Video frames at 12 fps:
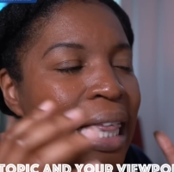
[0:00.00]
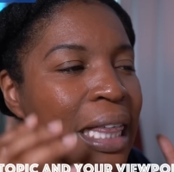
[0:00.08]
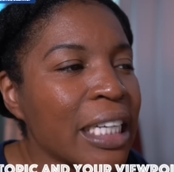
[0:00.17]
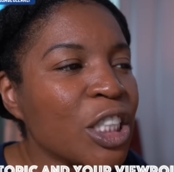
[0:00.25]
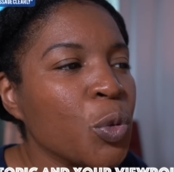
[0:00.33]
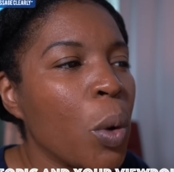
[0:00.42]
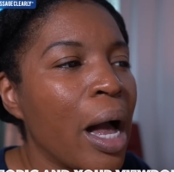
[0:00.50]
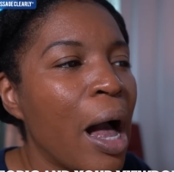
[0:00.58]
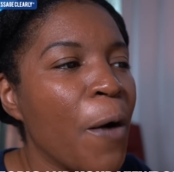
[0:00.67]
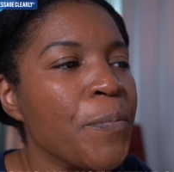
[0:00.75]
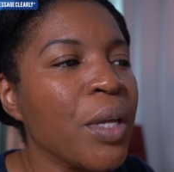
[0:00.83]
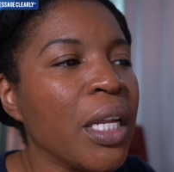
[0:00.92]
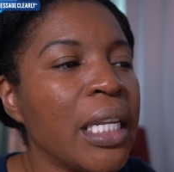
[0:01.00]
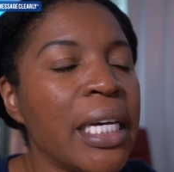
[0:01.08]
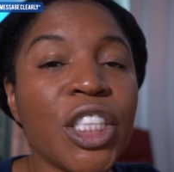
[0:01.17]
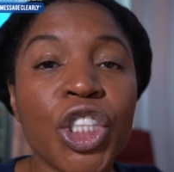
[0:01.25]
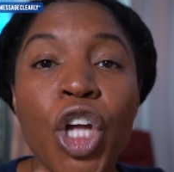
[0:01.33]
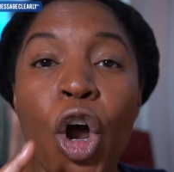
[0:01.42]
This will help the
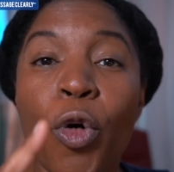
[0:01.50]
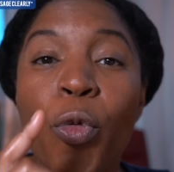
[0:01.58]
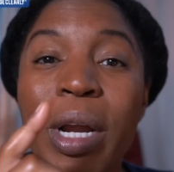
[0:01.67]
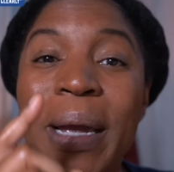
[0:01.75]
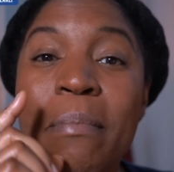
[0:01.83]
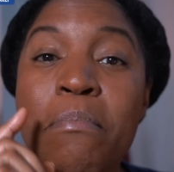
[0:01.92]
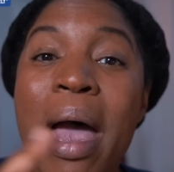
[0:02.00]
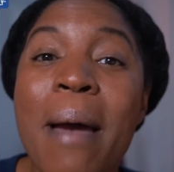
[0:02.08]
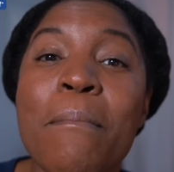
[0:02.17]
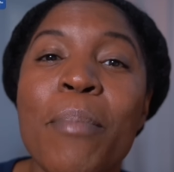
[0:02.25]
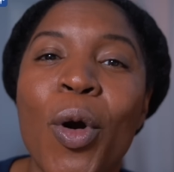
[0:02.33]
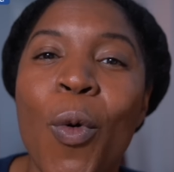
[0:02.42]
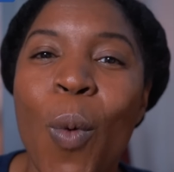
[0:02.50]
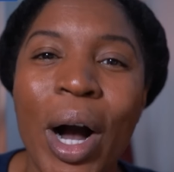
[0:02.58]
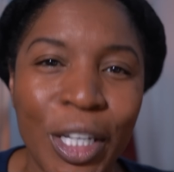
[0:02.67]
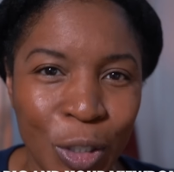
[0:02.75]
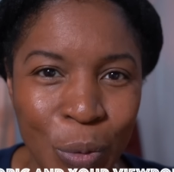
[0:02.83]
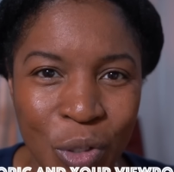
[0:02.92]
listener remember
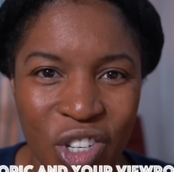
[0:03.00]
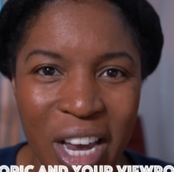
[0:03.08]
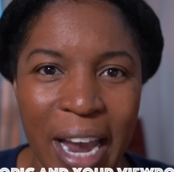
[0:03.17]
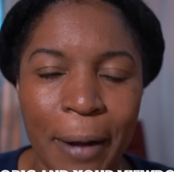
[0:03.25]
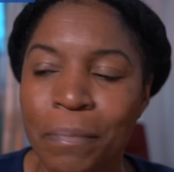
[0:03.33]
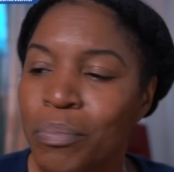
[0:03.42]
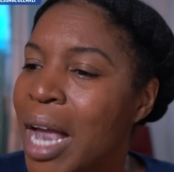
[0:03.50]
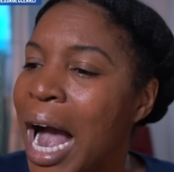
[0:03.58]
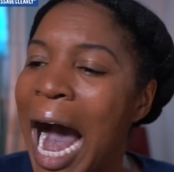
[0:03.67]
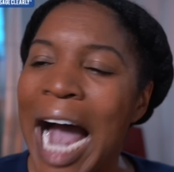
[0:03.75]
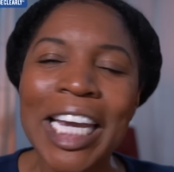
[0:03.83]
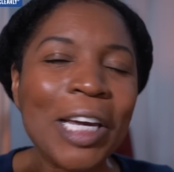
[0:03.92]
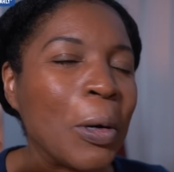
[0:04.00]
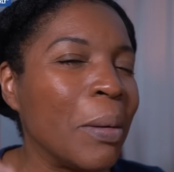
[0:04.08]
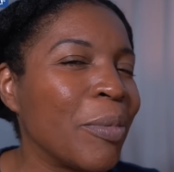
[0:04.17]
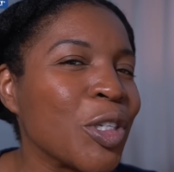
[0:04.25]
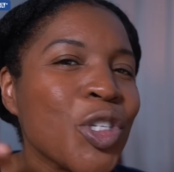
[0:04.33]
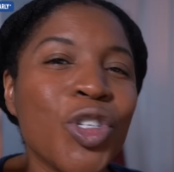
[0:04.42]
what you said. I can
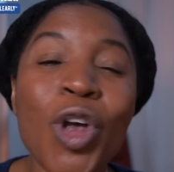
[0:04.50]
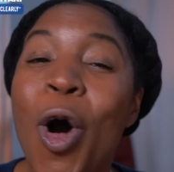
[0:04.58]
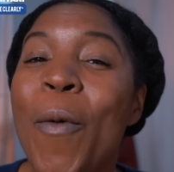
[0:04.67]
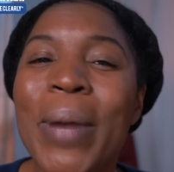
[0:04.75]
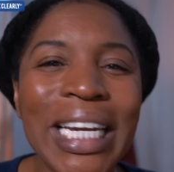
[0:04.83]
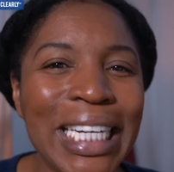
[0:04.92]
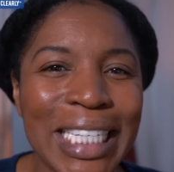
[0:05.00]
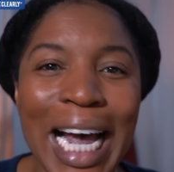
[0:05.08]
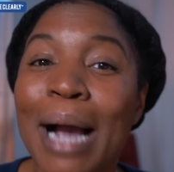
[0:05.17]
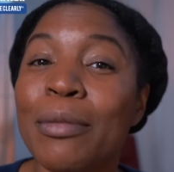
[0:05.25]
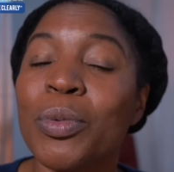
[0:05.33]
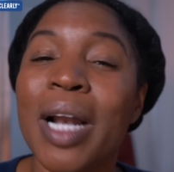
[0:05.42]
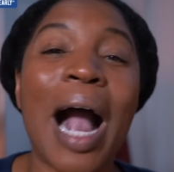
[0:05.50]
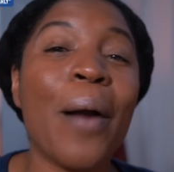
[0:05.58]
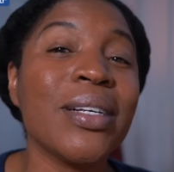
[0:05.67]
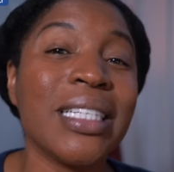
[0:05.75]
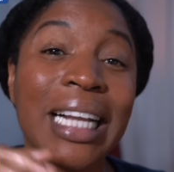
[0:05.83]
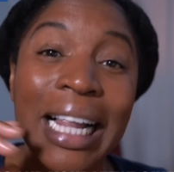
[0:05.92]
remember so many times when I
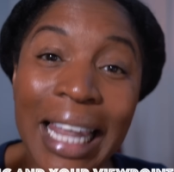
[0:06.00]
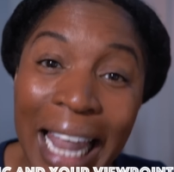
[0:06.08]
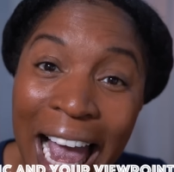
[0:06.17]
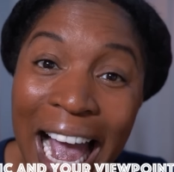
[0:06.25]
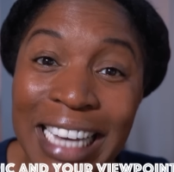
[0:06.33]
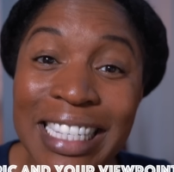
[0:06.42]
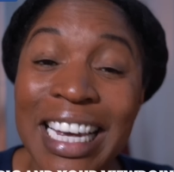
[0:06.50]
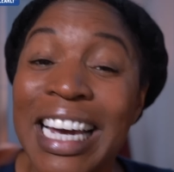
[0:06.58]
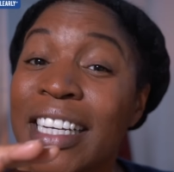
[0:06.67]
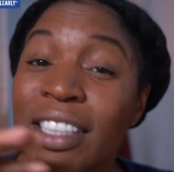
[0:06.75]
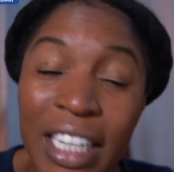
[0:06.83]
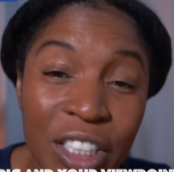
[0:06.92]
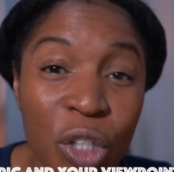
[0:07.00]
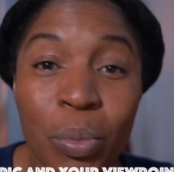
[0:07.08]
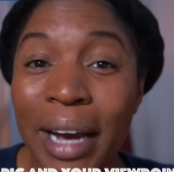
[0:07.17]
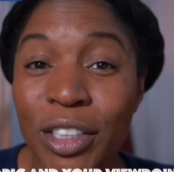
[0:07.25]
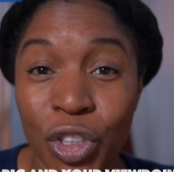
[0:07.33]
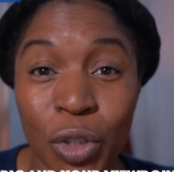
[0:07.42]
was in class teaching
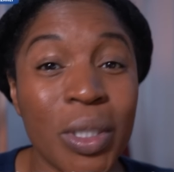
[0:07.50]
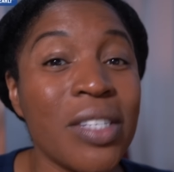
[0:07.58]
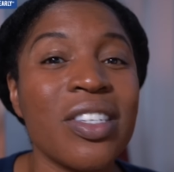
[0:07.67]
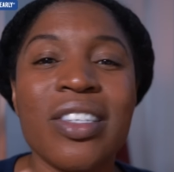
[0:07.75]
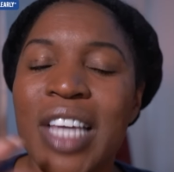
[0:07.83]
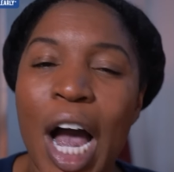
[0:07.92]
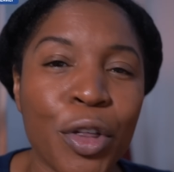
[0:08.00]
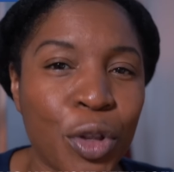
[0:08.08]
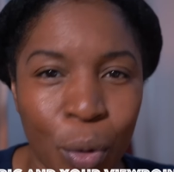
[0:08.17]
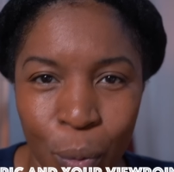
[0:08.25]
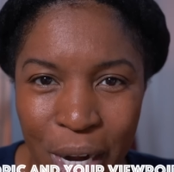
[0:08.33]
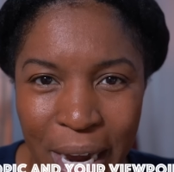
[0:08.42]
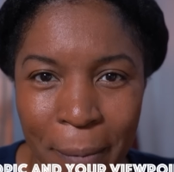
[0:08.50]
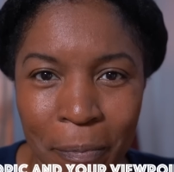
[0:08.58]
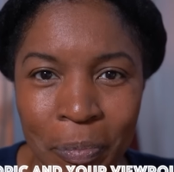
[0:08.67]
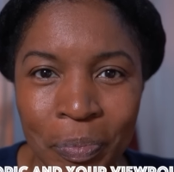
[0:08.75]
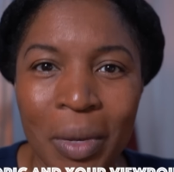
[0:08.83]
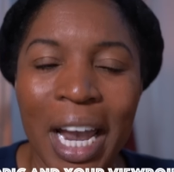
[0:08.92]
my students in South Korea,
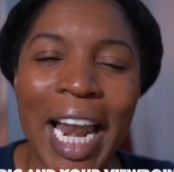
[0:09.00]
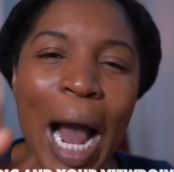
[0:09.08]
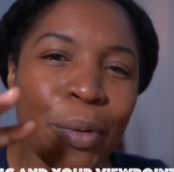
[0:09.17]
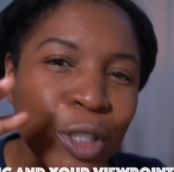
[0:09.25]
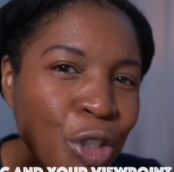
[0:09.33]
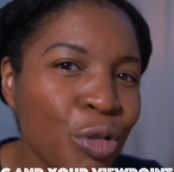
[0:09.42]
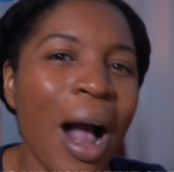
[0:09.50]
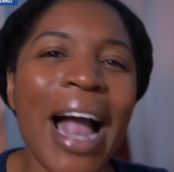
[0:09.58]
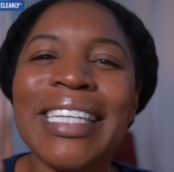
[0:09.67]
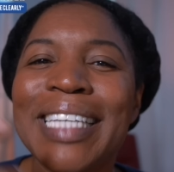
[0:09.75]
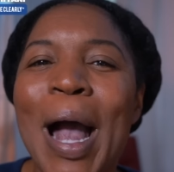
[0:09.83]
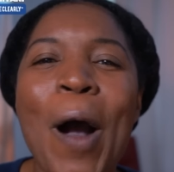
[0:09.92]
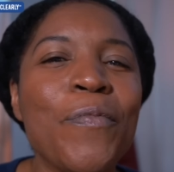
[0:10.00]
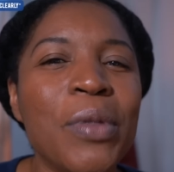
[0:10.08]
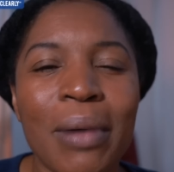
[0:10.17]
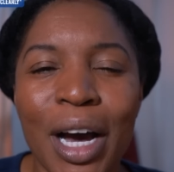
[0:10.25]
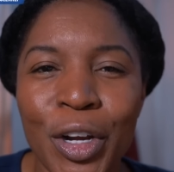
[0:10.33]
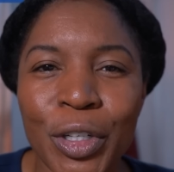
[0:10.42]
and I was trying to help
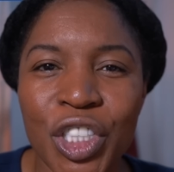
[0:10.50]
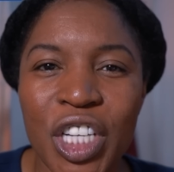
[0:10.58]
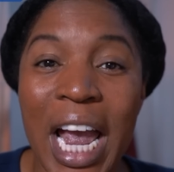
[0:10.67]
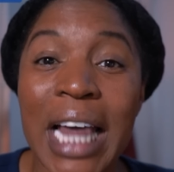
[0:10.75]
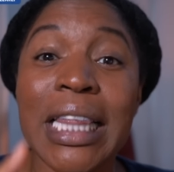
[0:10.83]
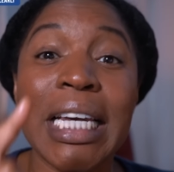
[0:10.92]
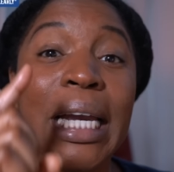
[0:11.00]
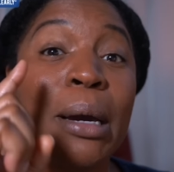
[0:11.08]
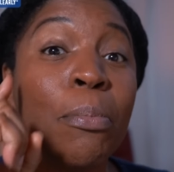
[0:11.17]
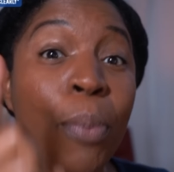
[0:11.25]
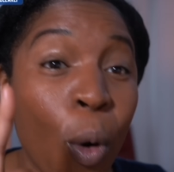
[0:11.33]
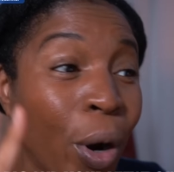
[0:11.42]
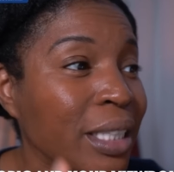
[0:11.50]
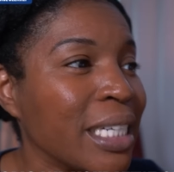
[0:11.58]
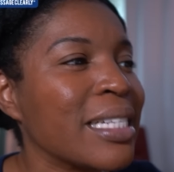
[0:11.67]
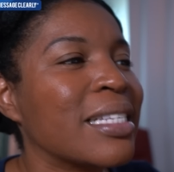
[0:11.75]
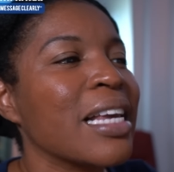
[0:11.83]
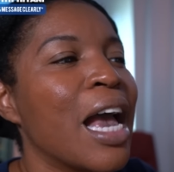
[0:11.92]
them understand the
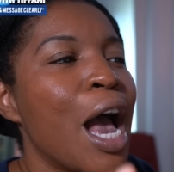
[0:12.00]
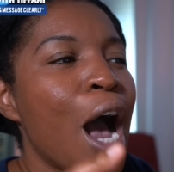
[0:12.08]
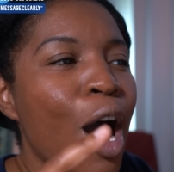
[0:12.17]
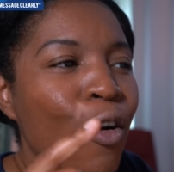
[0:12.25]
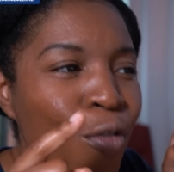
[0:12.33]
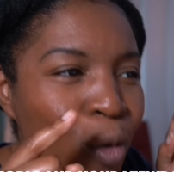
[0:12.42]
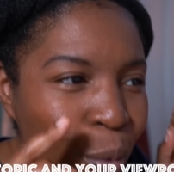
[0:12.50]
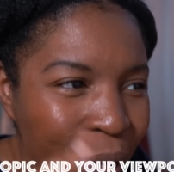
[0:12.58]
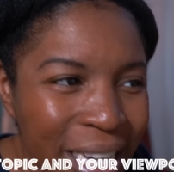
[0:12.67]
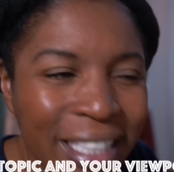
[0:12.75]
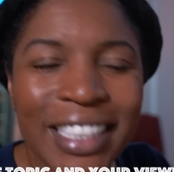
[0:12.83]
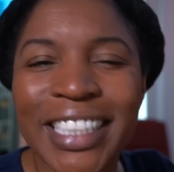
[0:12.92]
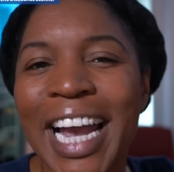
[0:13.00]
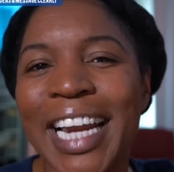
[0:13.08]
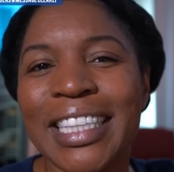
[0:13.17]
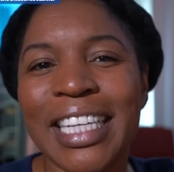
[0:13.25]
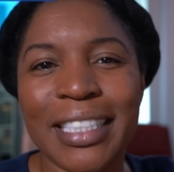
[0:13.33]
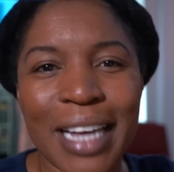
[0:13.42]
importance of
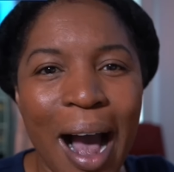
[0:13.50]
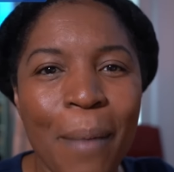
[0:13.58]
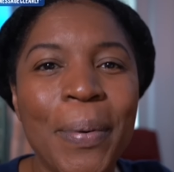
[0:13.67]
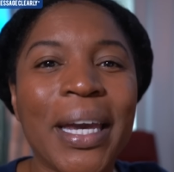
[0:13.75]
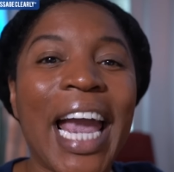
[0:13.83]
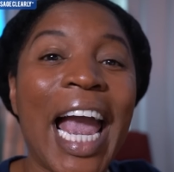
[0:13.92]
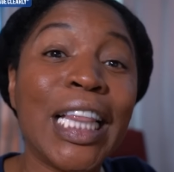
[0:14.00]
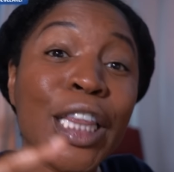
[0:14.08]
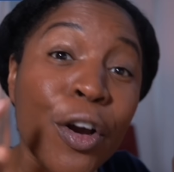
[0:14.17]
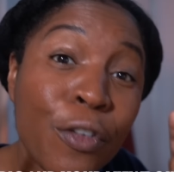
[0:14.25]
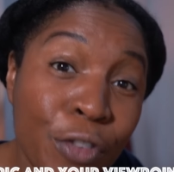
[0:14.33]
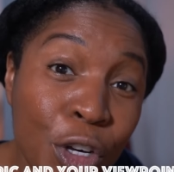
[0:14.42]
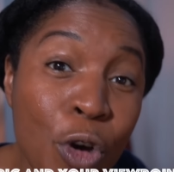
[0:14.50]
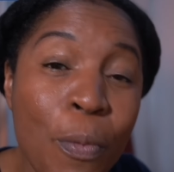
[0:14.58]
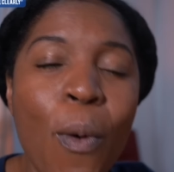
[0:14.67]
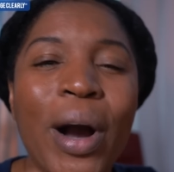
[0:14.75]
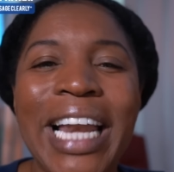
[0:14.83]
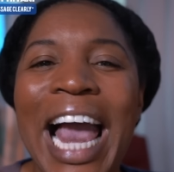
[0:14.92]
restating the topic and their
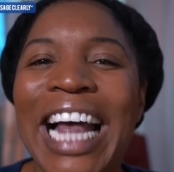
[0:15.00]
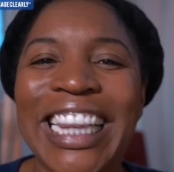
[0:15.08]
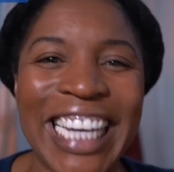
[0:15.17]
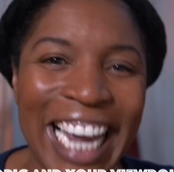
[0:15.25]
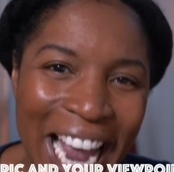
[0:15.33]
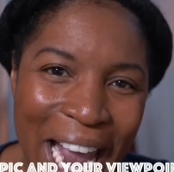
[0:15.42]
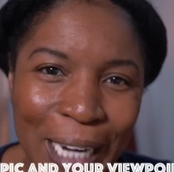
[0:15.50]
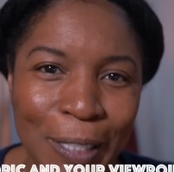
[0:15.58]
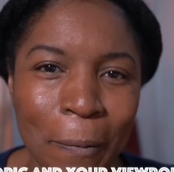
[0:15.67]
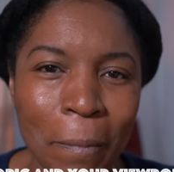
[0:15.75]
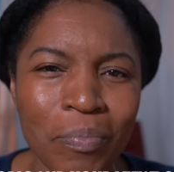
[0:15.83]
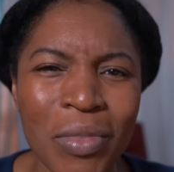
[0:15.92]
viewpoint at the end.